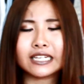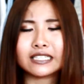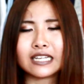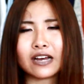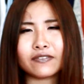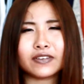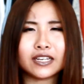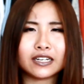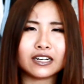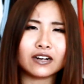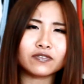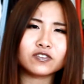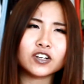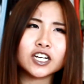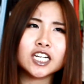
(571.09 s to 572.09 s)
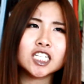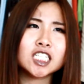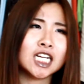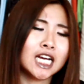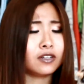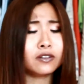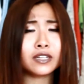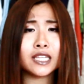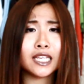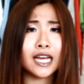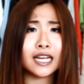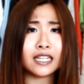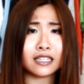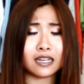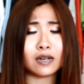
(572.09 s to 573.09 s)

It's heavy coverage. The only thing I,